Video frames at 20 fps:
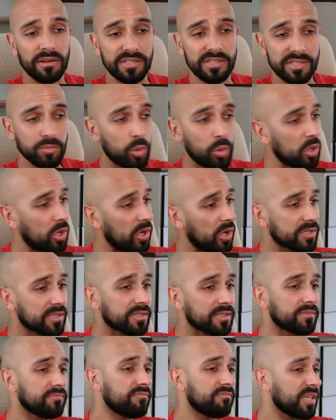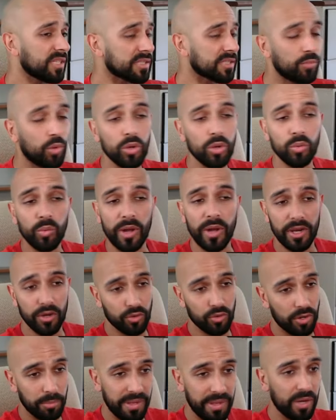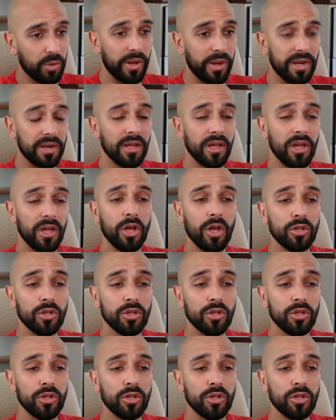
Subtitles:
a small loss, a small win, or a big win.